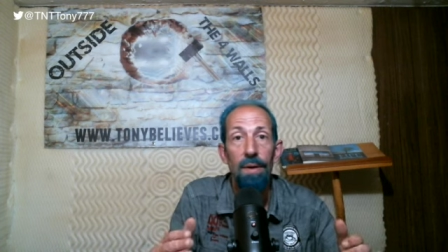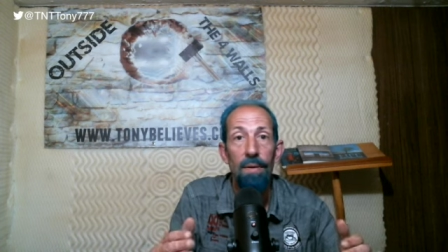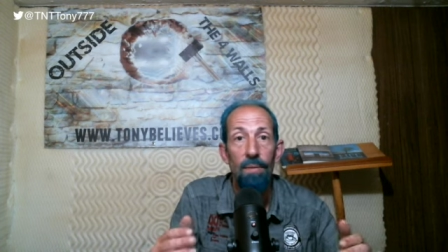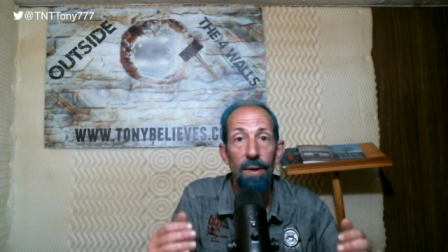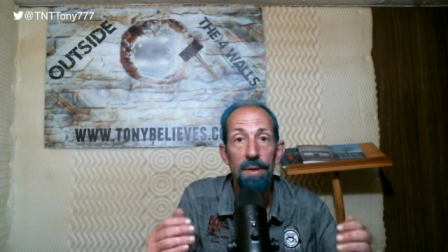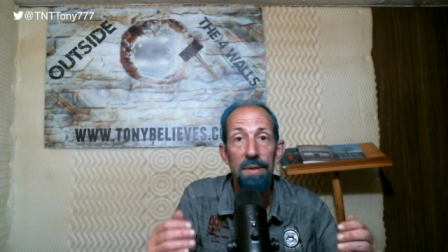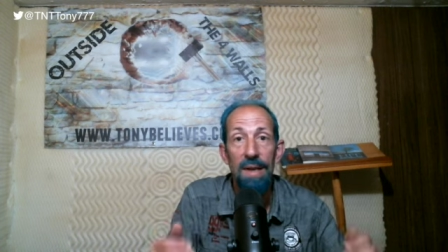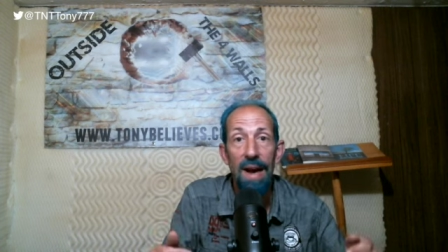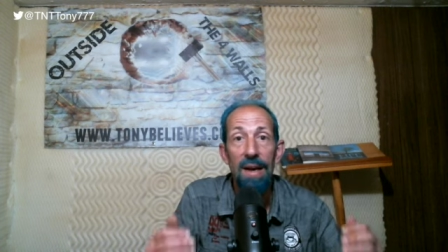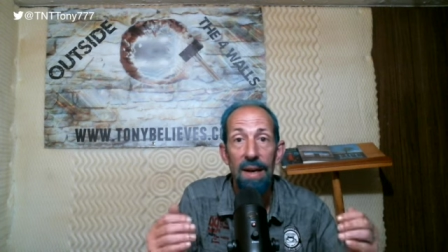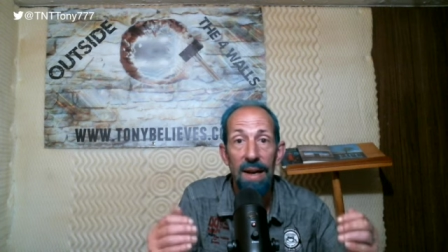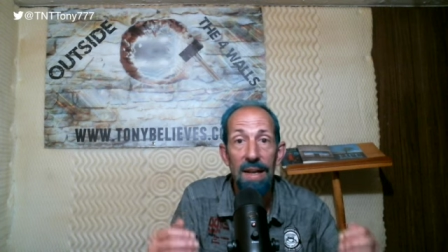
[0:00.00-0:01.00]
was
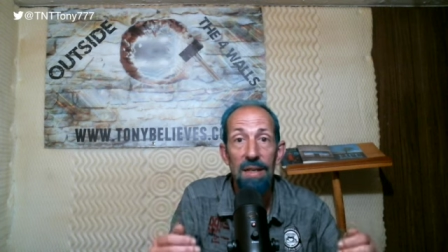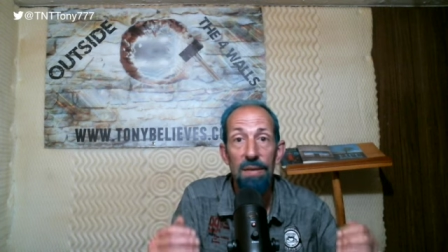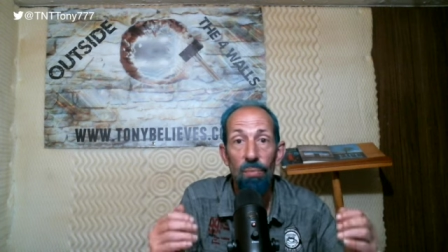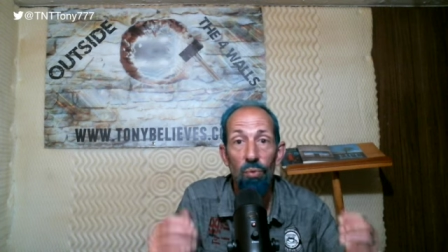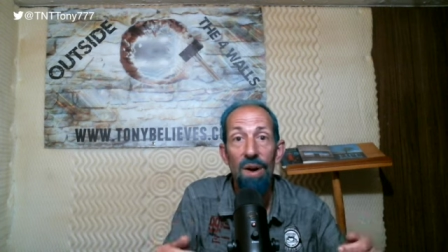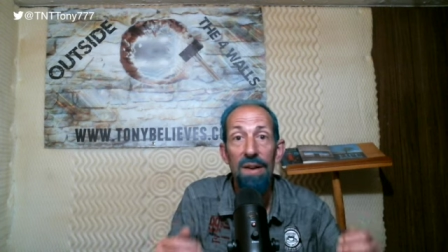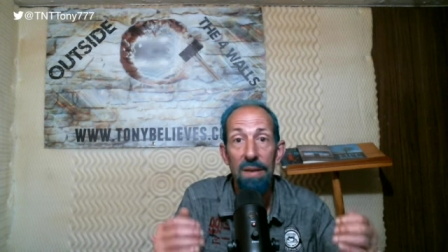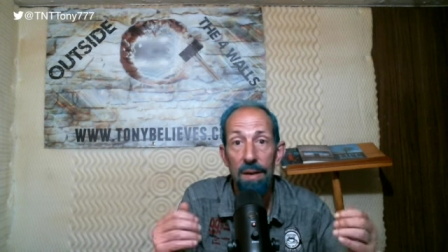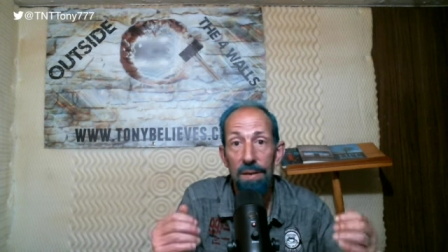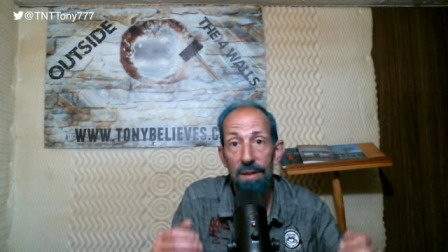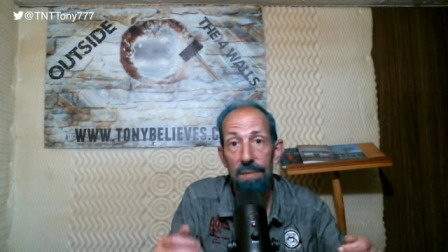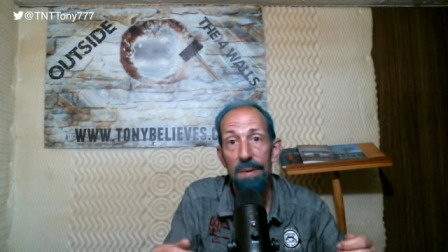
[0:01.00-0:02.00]
not a one
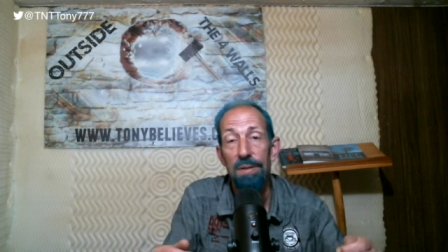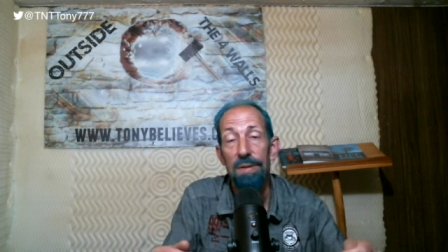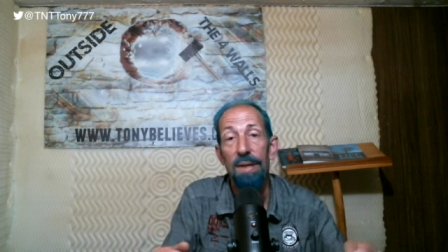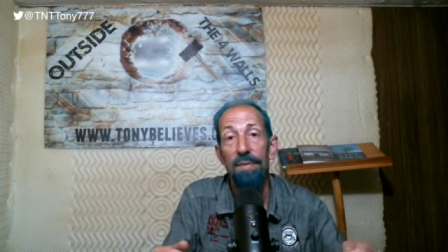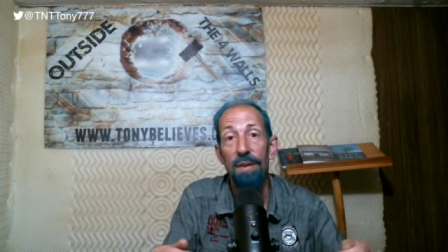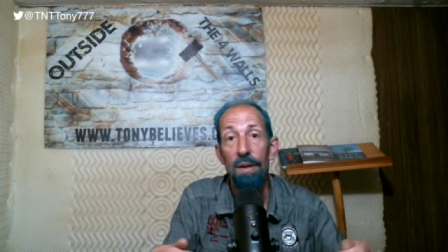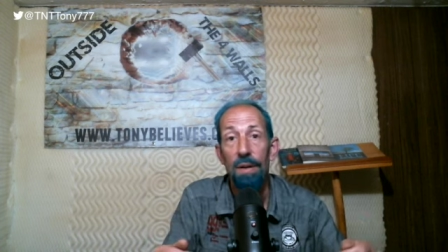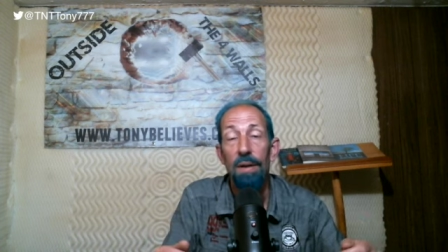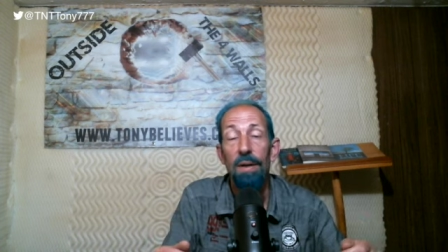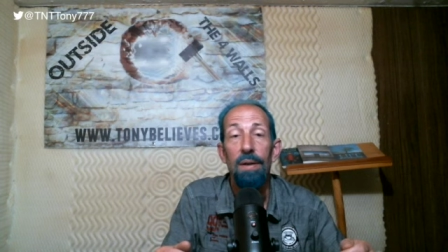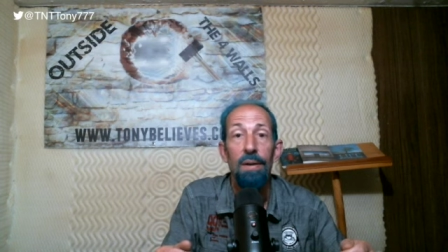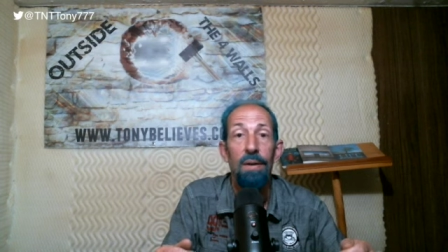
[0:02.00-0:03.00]
specific
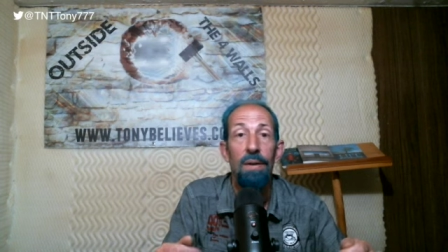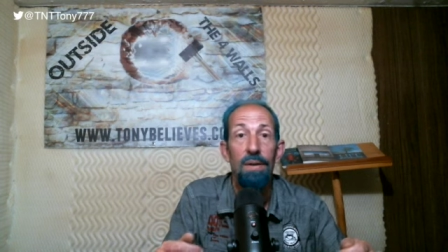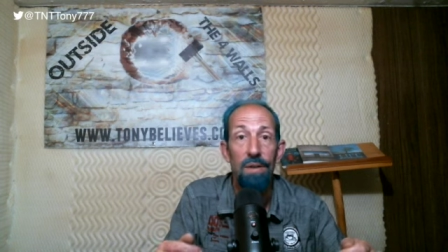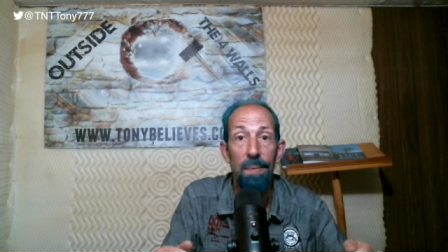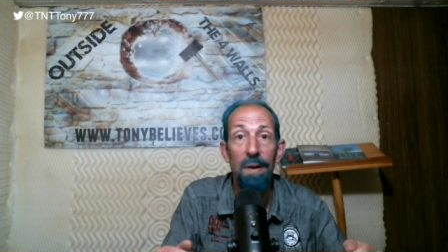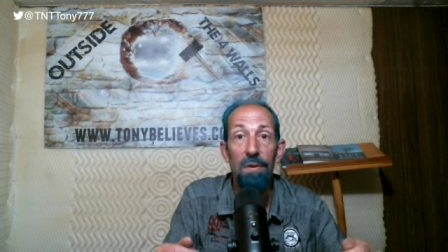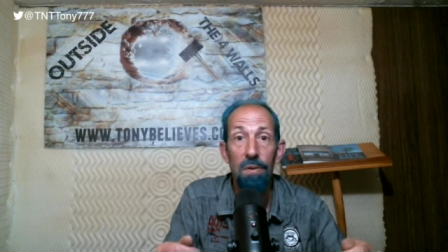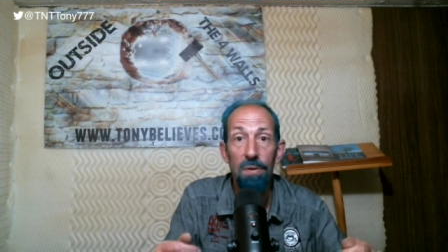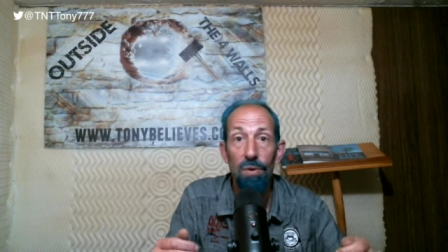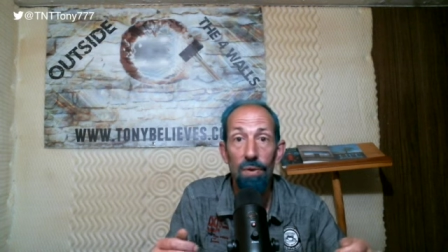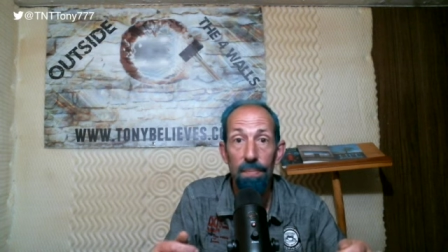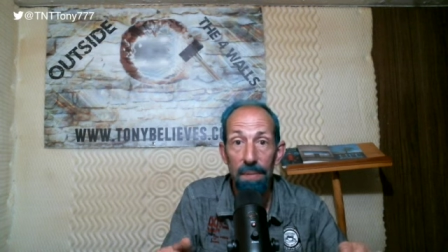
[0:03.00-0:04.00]

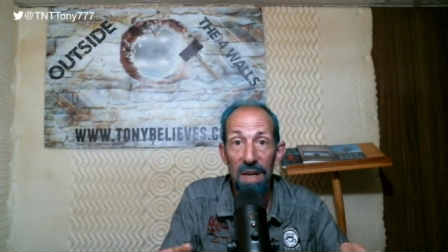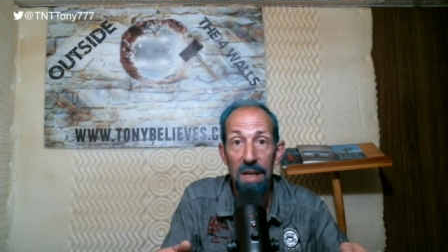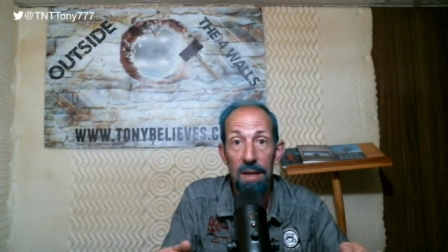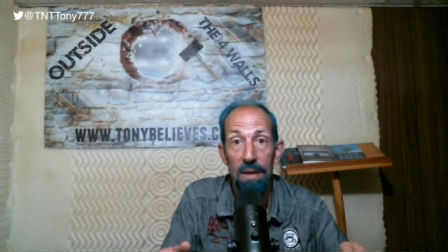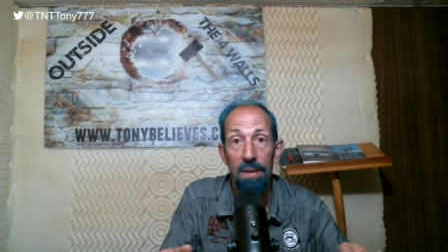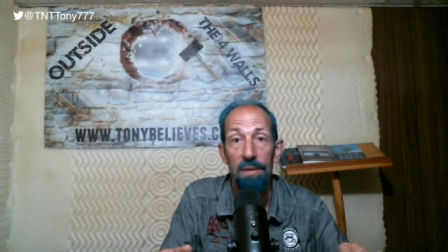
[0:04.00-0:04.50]
spiritual being.